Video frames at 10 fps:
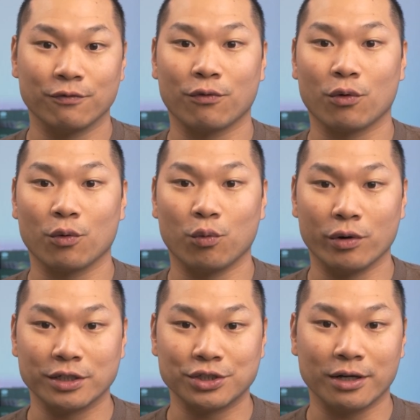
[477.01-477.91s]
for
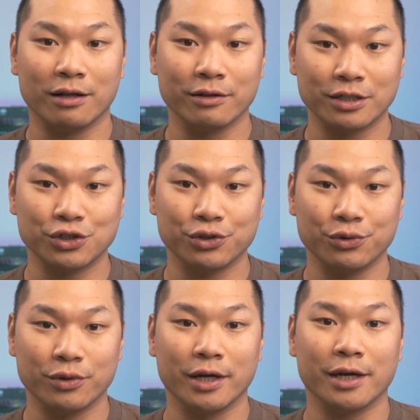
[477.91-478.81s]
which I'll
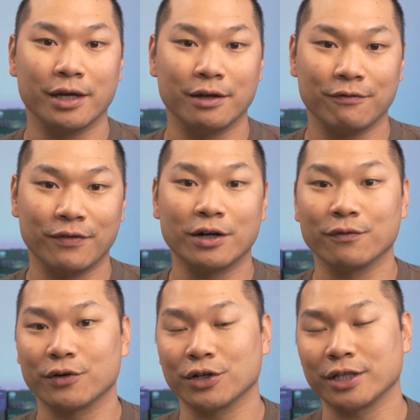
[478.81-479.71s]
issue a
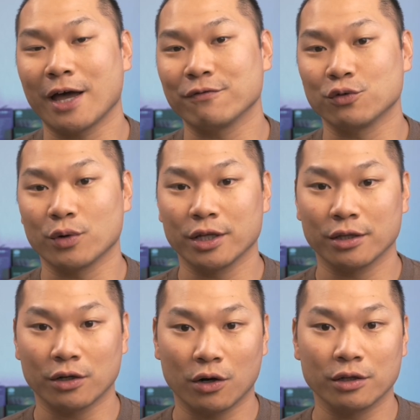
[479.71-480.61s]
final verdict after running
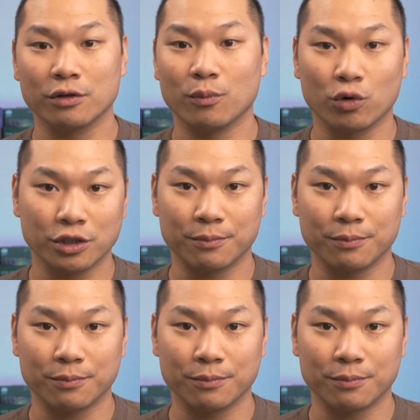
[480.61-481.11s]
the card a little more